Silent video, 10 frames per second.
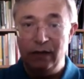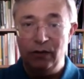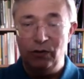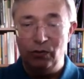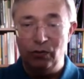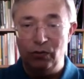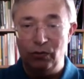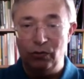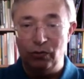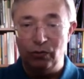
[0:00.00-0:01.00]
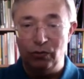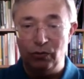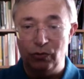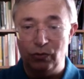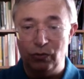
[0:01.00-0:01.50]
to, to,
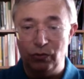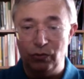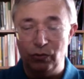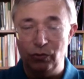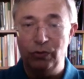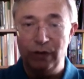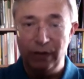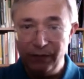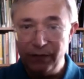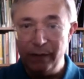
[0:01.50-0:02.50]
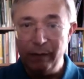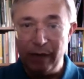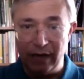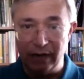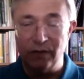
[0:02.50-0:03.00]
to, to do the different
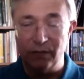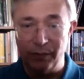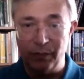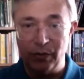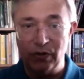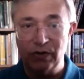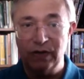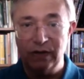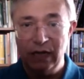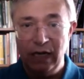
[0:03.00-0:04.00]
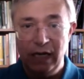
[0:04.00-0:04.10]
parts of the process